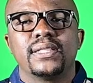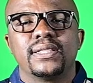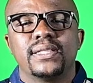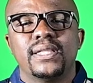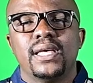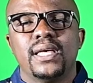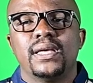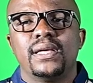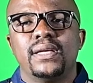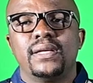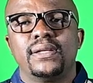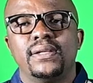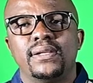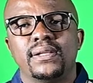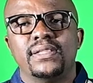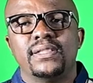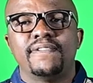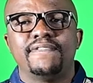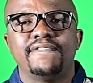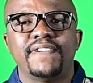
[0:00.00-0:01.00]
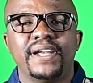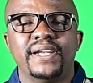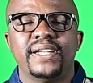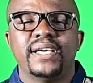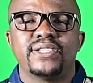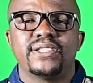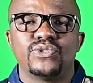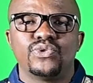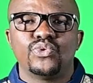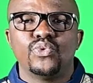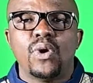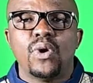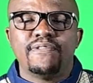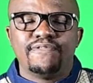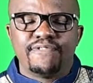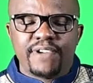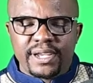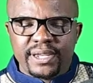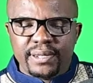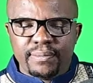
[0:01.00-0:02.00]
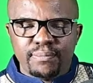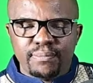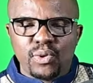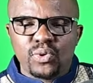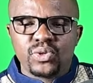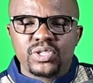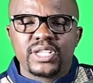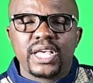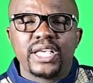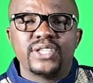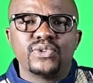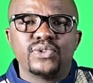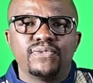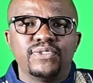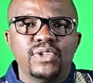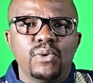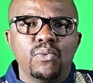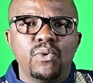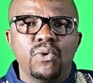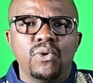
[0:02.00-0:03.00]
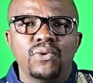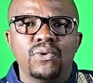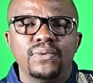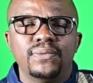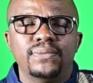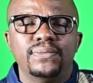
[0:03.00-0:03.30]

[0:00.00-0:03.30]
The funders who are funding both sides of the war.